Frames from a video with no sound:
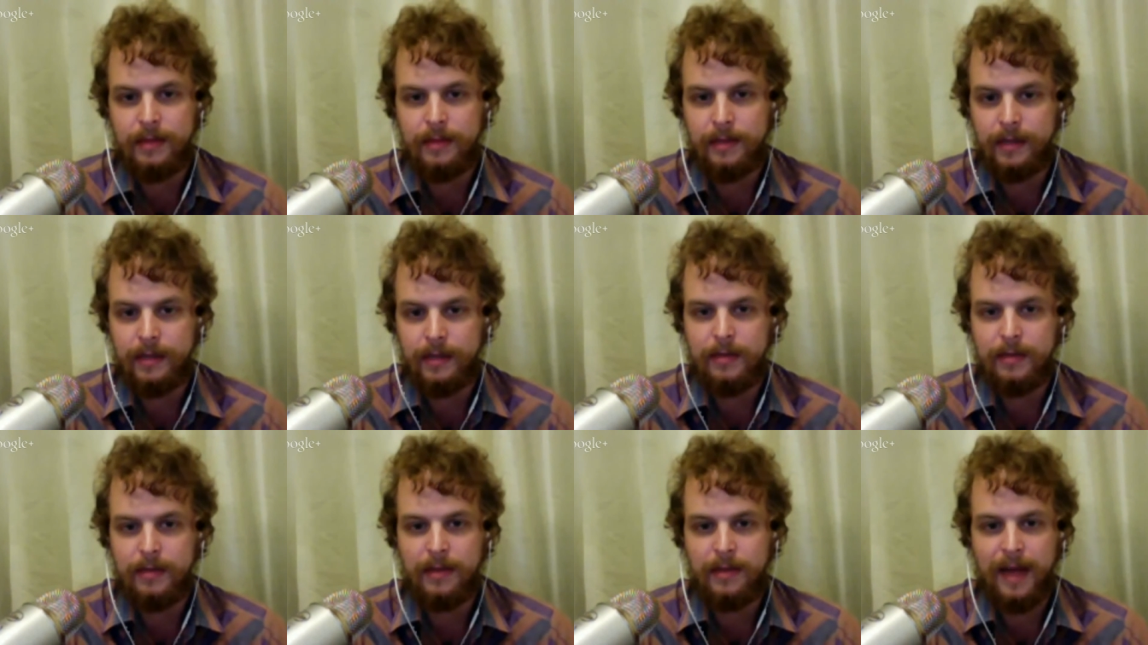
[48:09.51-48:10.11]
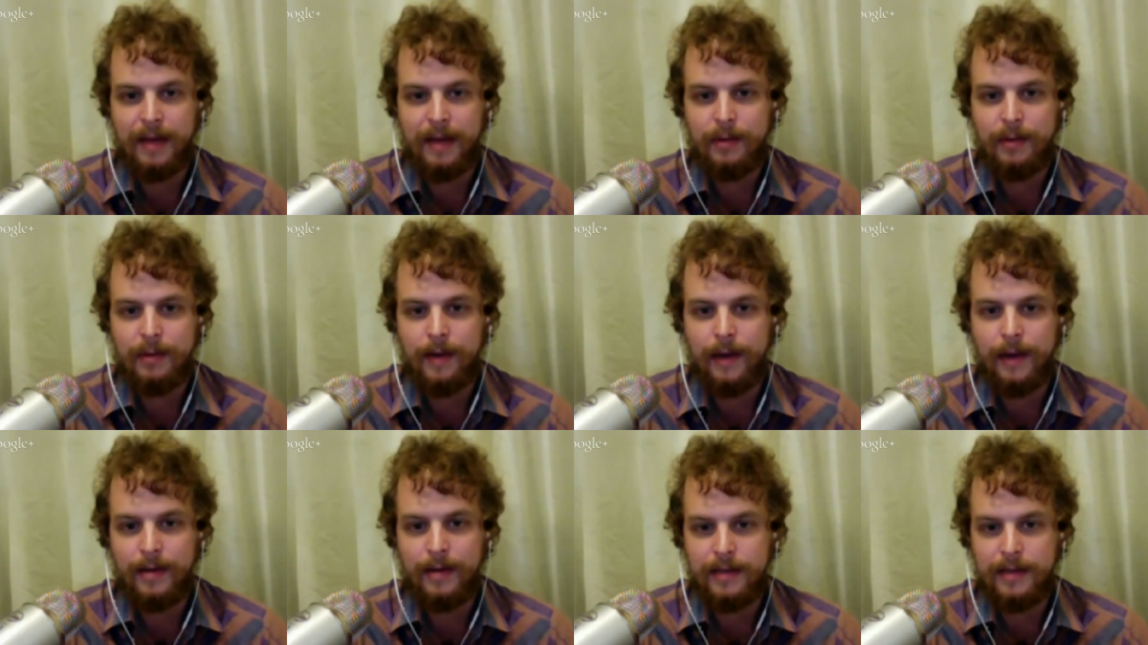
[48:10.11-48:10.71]
We can do a lot
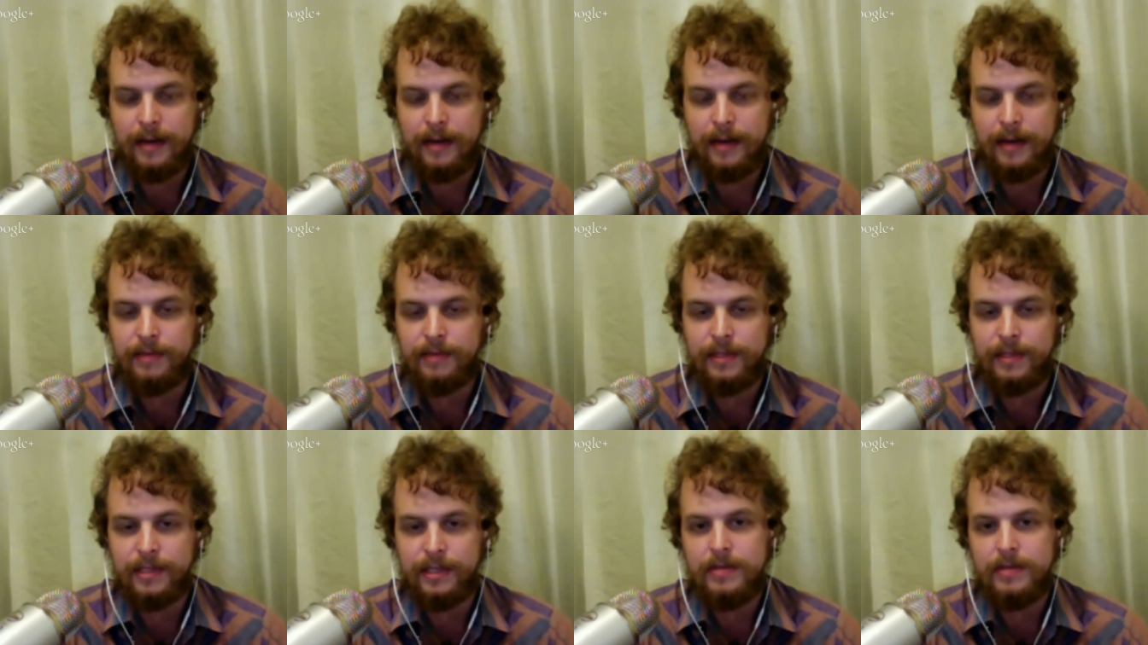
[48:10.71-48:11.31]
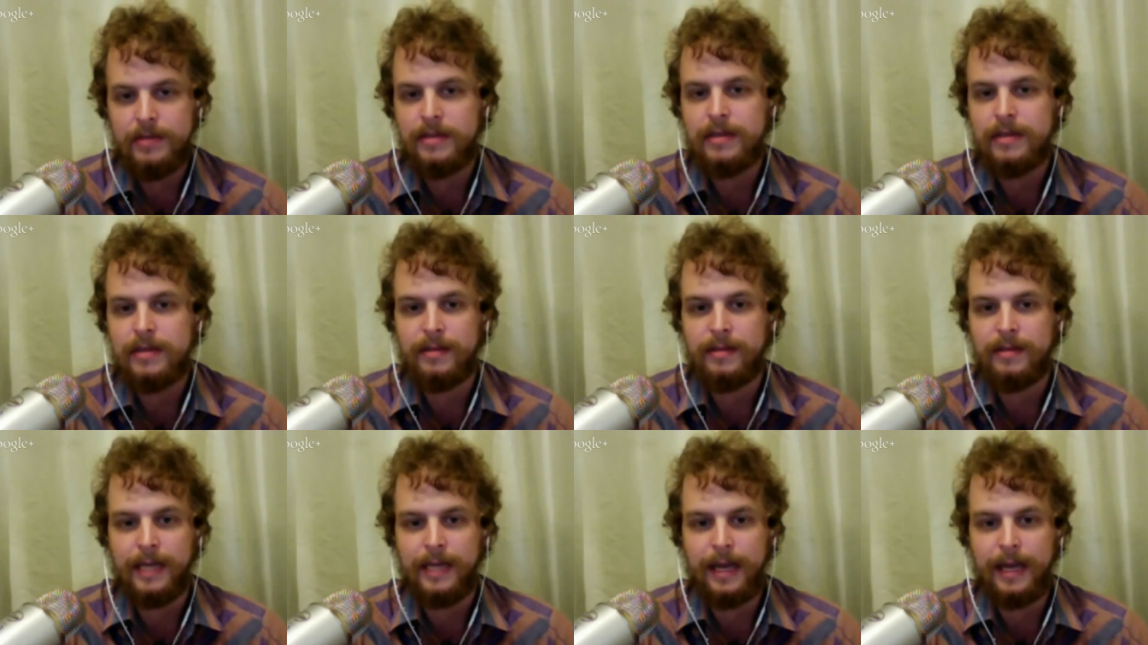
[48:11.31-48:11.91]
more outside of a jail cell
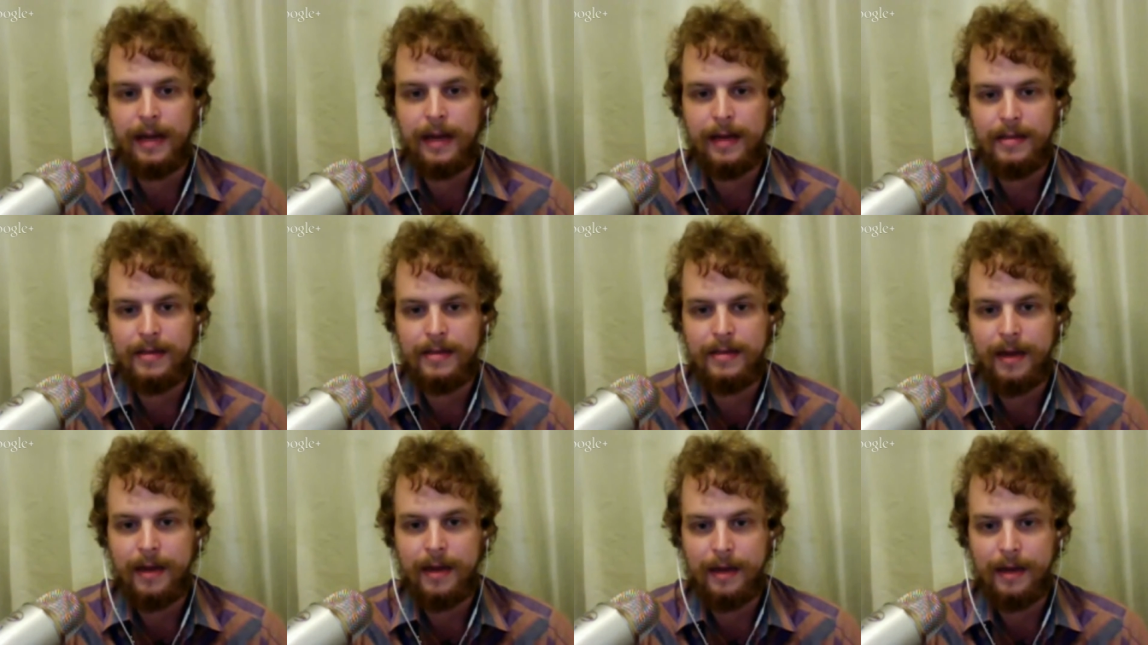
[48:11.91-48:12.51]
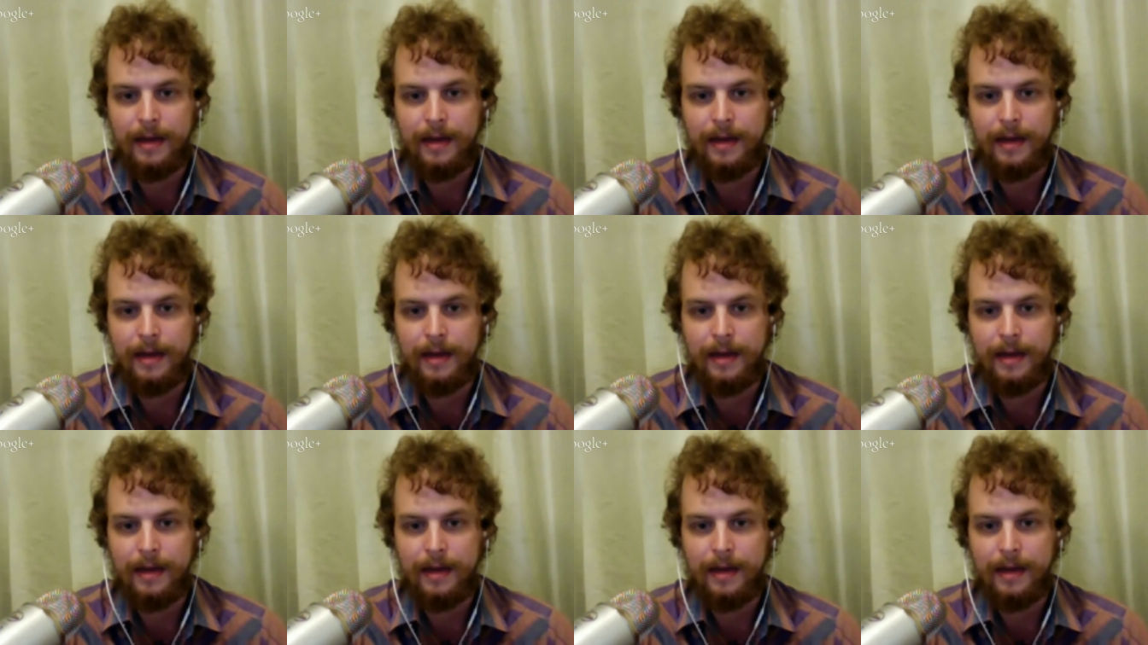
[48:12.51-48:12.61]
than we can inside.